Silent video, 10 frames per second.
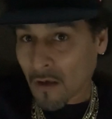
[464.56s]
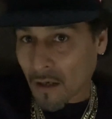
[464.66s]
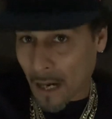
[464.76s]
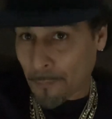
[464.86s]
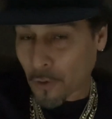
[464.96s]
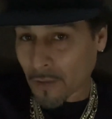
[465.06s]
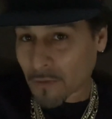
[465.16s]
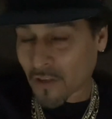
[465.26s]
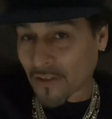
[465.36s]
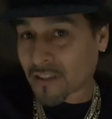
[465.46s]
I put
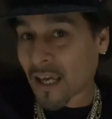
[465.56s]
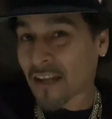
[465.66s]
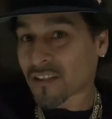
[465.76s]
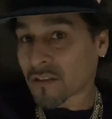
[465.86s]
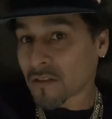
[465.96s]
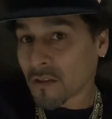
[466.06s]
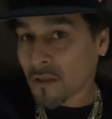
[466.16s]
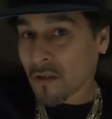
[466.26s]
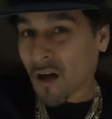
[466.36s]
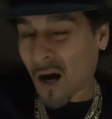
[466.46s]
him to the test,
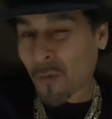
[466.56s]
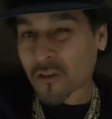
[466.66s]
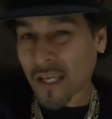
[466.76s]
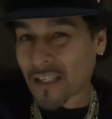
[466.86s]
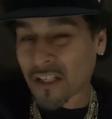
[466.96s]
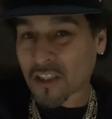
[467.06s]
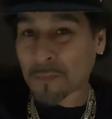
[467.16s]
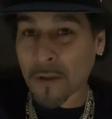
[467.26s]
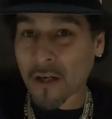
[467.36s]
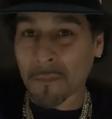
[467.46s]
almost like an
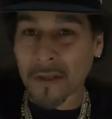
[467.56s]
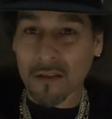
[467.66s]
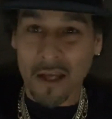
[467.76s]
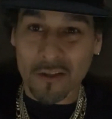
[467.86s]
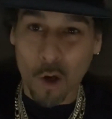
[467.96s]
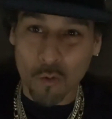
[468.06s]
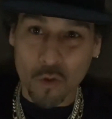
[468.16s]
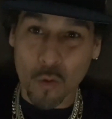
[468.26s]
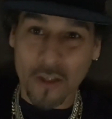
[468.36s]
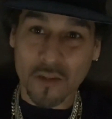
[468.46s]
experiment. Like, don't
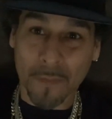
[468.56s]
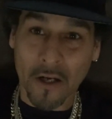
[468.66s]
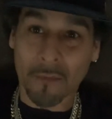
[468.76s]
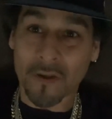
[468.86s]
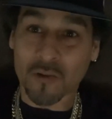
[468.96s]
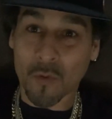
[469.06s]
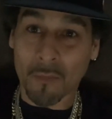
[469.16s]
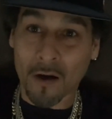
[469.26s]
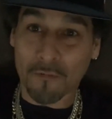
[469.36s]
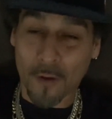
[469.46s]
do experiments with
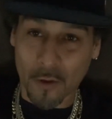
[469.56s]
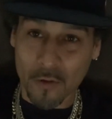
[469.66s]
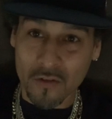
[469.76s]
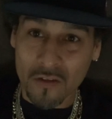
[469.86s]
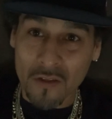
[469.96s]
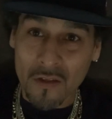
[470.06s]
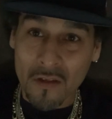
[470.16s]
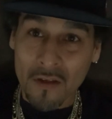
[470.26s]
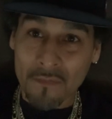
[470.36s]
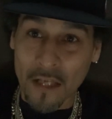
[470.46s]
motherfuckers
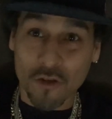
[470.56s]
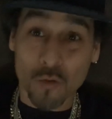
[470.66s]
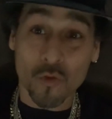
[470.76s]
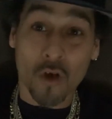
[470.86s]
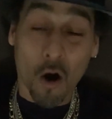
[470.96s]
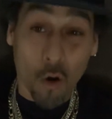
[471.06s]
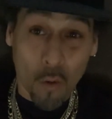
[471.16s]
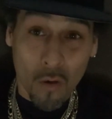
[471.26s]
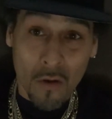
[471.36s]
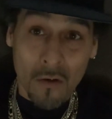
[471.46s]
that you
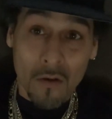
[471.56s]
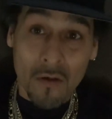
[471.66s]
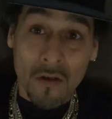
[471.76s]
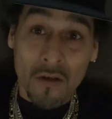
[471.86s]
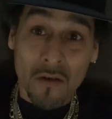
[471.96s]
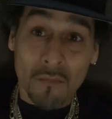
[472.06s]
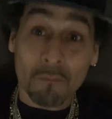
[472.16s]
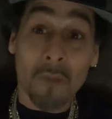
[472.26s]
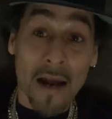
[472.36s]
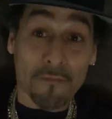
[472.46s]
know
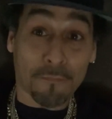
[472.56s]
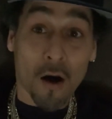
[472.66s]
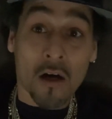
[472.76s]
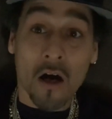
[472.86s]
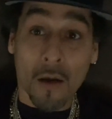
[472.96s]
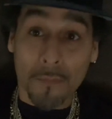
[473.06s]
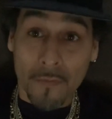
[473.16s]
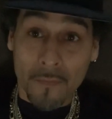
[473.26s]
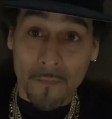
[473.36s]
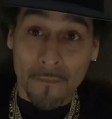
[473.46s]
might fuck up.
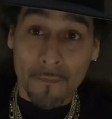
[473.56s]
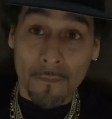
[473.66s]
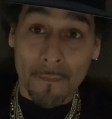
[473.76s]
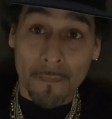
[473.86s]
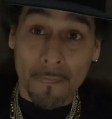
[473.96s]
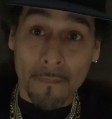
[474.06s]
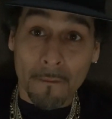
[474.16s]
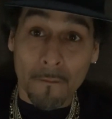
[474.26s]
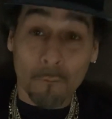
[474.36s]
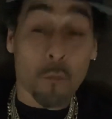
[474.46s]

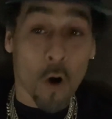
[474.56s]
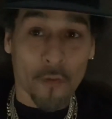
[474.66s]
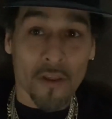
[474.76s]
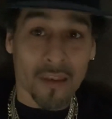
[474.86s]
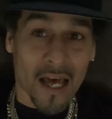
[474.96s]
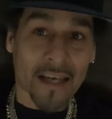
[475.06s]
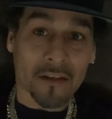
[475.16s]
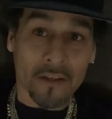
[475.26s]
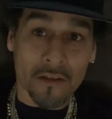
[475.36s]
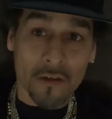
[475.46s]
More than
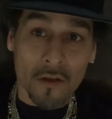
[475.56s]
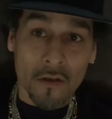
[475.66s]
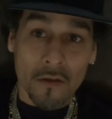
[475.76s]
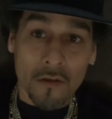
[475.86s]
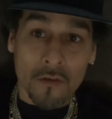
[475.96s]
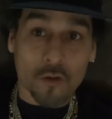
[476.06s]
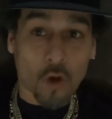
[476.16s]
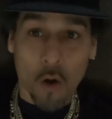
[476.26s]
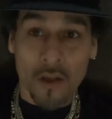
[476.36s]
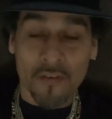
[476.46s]
likely.
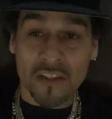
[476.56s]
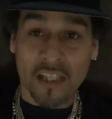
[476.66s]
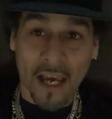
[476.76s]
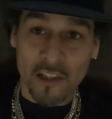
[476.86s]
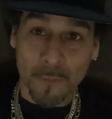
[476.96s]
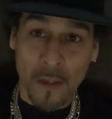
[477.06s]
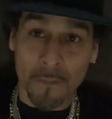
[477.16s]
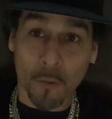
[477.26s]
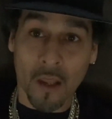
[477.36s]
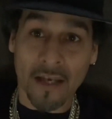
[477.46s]
Don't even test
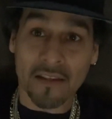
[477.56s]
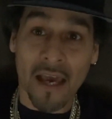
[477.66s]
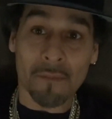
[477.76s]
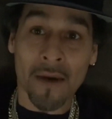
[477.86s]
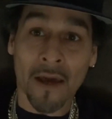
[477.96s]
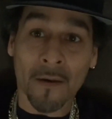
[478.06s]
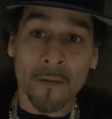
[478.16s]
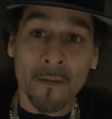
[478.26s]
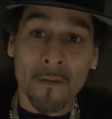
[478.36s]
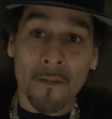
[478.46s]
people like that, man.
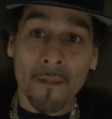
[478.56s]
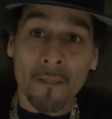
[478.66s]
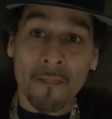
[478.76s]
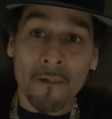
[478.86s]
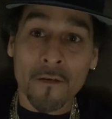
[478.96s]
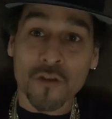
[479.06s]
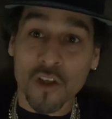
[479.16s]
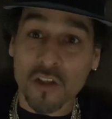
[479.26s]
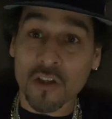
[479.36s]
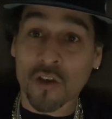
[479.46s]

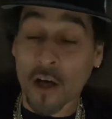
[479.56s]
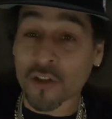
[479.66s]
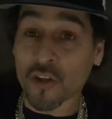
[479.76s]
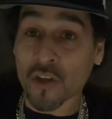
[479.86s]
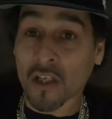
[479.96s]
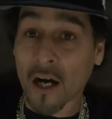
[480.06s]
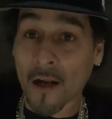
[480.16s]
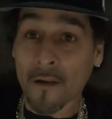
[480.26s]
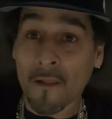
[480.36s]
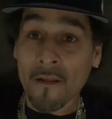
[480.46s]
Just trust your
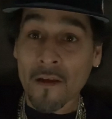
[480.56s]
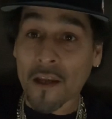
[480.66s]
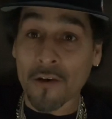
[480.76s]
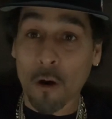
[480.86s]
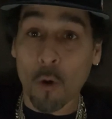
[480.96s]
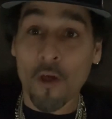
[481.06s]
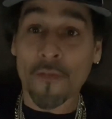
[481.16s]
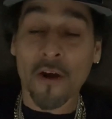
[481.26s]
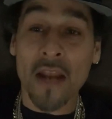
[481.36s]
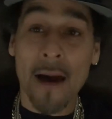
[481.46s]
gut and know that
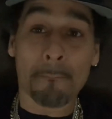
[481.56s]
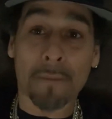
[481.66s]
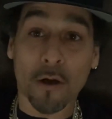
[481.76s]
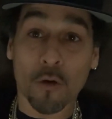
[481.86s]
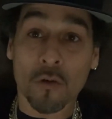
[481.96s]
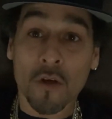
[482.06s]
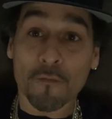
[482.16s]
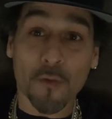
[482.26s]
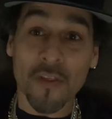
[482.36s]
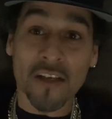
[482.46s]
they're not built
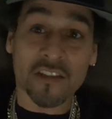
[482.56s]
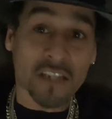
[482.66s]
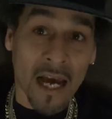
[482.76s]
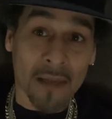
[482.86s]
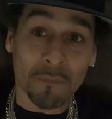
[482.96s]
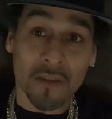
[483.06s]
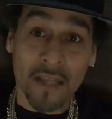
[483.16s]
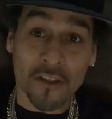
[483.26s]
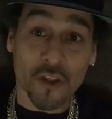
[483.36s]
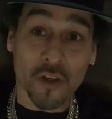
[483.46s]
for the assignment
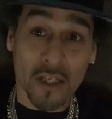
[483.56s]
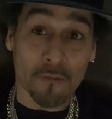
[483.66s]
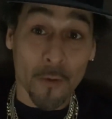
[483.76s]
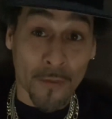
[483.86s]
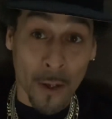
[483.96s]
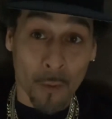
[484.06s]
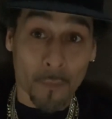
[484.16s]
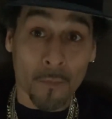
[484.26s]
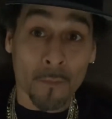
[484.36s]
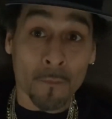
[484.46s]
that you're giving them.
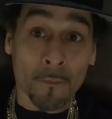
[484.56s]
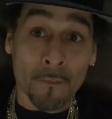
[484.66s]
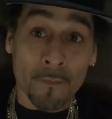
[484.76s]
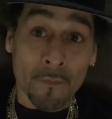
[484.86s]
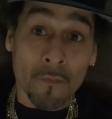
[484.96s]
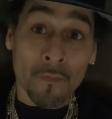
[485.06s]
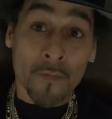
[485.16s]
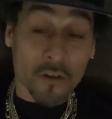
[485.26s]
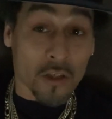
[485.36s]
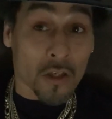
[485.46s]

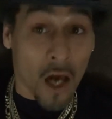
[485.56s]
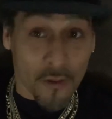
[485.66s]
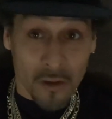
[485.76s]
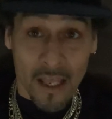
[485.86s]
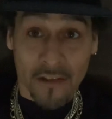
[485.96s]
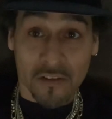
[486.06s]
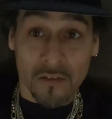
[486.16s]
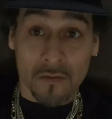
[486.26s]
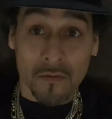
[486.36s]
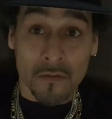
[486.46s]
There's another
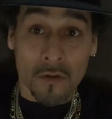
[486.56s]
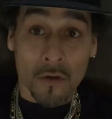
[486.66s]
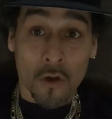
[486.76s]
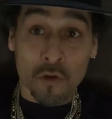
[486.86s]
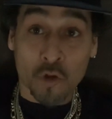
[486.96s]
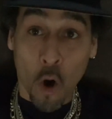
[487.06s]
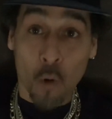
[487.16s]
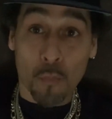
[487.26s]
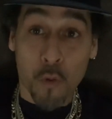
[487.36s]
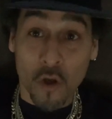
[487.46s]
lesson.
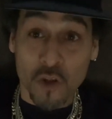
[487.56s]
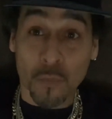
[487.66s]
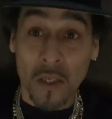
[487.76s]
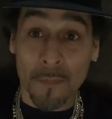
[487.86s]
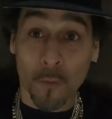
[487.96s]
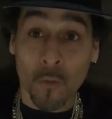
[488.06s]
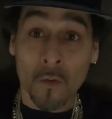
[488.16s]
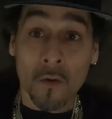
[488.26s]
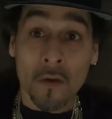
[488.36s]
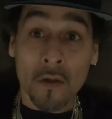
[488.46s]
Don't push people
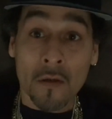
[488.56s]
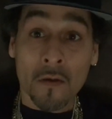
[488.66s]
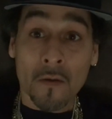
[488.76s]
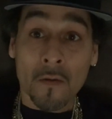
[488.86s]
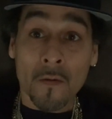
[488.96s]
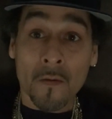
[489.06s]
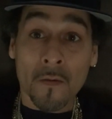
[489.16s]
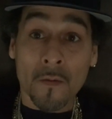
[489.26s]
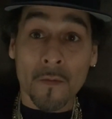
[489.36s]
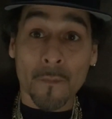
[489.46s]

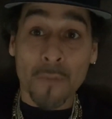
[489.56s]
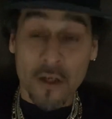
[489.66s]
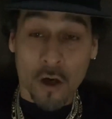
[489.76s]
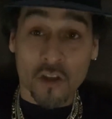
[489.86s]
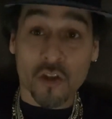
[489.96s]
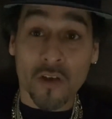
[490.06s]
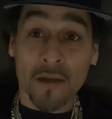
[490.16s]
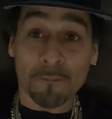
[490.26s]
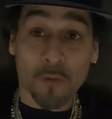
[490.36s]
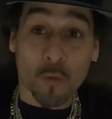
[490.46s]
because you're
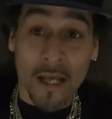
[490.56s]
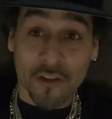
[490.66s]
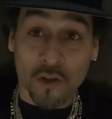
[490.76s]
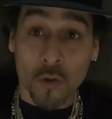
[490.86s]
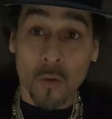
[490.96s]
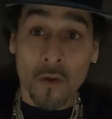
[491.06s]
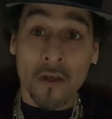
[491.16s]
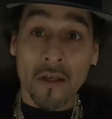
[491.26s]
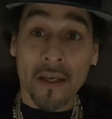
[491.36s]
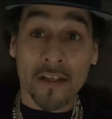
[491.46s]
influential
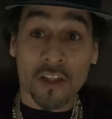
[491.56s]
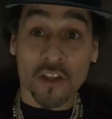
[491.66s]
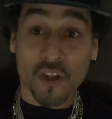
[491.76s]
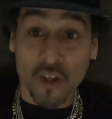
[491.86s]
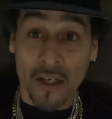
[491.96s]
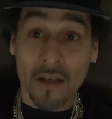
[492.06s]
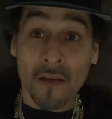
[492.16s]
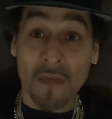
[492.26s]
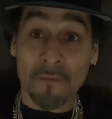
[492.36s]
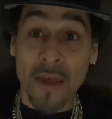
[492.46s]
into shit
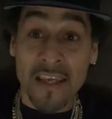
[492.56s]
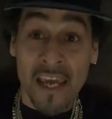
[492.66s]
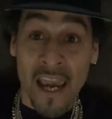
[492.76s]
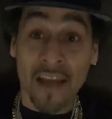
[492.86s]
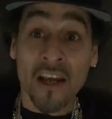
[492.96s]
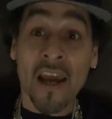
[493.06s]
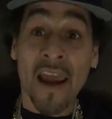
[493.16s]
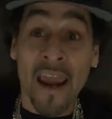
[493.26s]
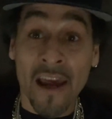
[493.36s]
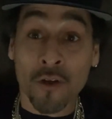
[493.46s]
that they can't
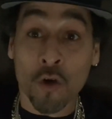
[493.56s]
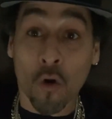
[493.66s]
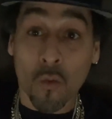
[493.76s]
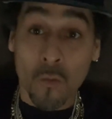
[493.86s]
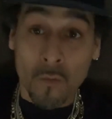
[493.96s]
handle.